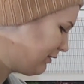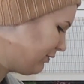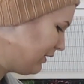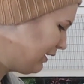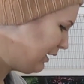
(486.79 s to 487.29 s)
of
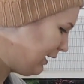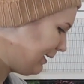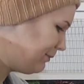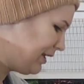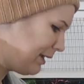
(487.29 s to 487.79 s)

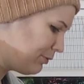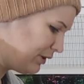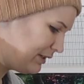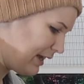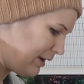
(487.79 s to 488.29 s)

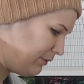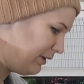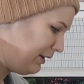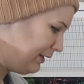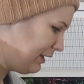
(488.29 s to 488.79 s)
tapering
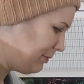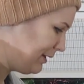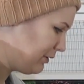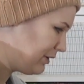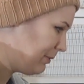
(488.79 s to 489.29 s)
down this
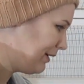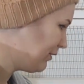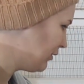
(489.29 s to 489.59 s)
bit, so it's a bit of